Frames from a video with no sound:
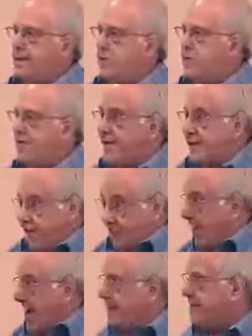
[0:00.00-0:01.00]
with a
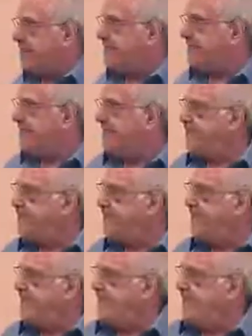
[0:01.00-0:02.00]
threat?
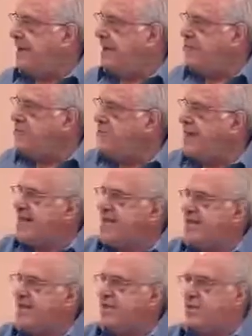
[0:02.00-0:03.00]
And you might
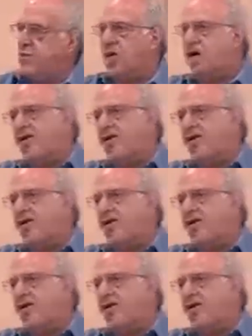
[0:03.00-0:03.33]
think well,